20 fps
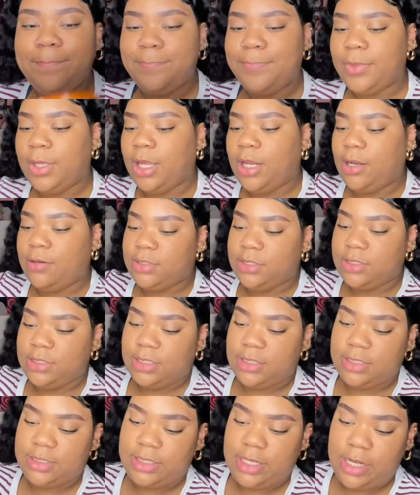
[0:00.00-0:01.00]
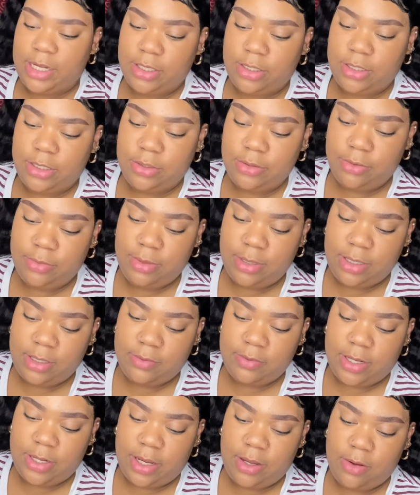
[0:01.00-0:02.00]
And I'm just gonna take a little bit
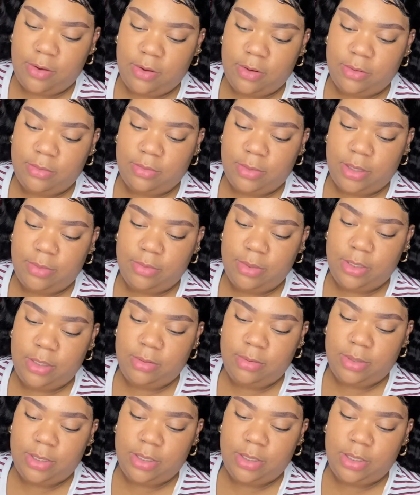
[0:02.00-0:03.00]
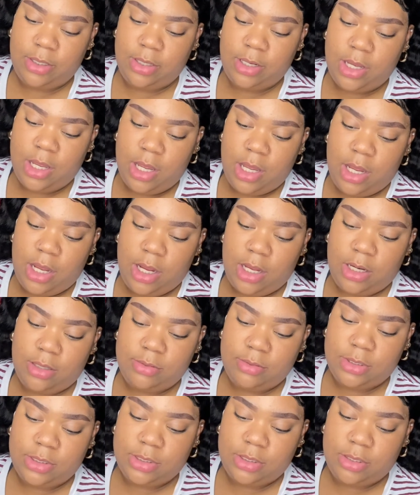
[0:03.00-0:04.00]
of that on my beauty blender and
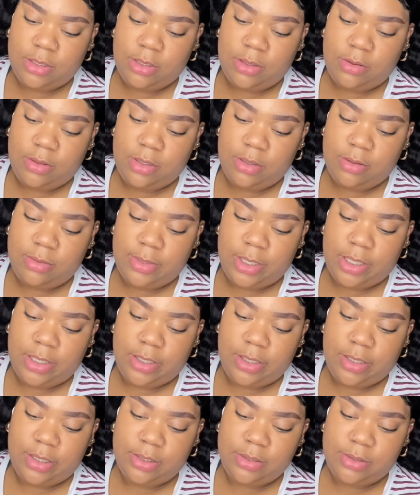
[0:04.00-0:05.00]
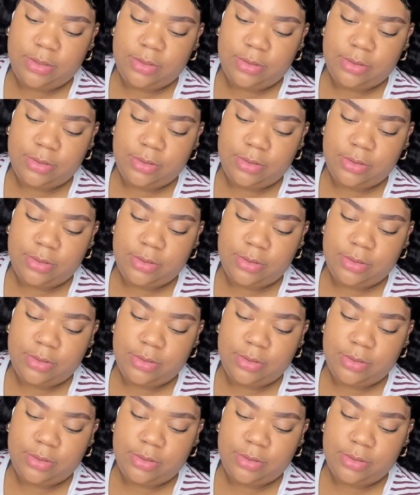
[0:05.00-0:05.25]
I'm just gonna go under my eyes.